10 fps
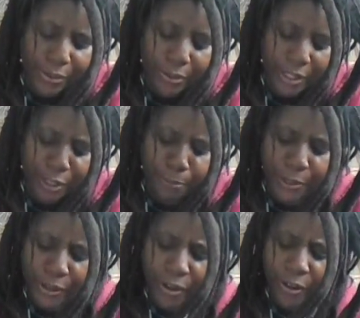told
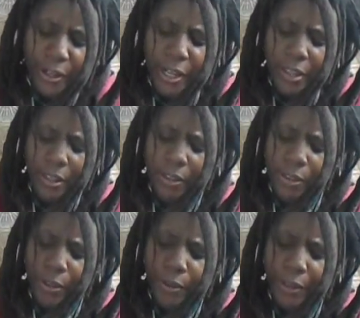NPR that the
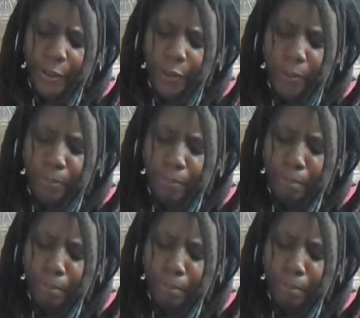theory of a